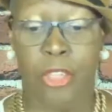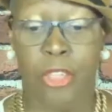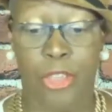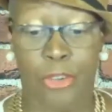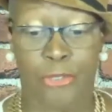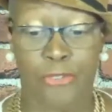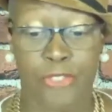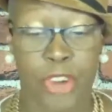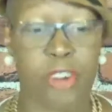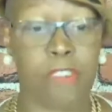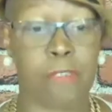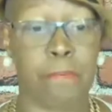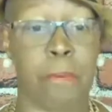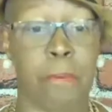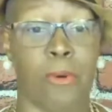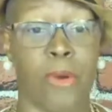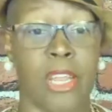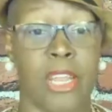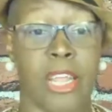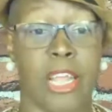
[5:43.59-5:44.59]
The first
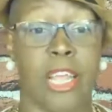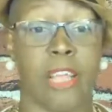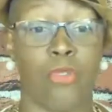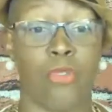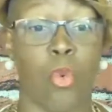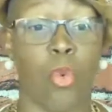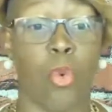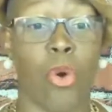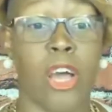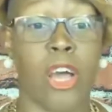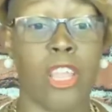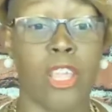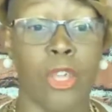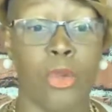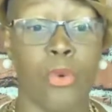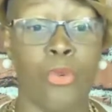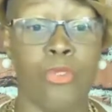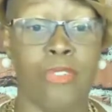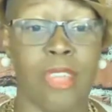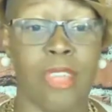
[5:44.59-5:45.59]
point is what
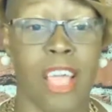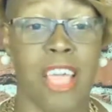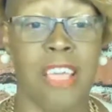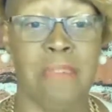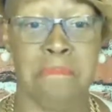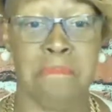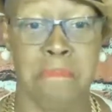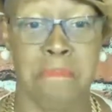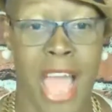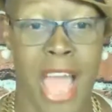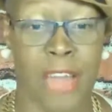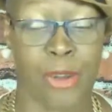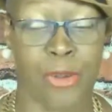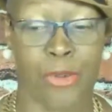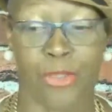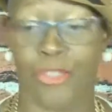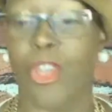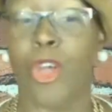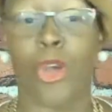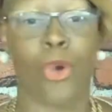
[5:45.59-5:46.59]
you say
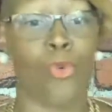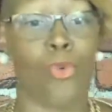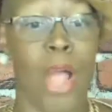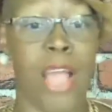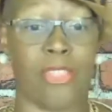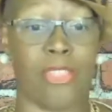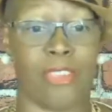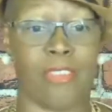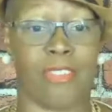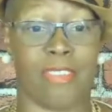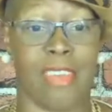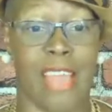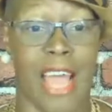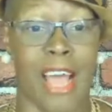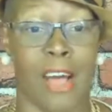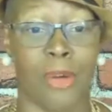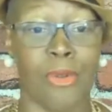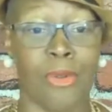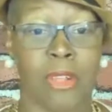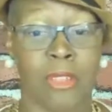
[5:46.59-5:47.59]
matters. Write this
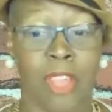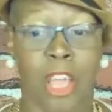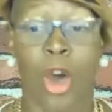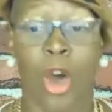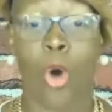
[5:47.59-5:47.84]
down.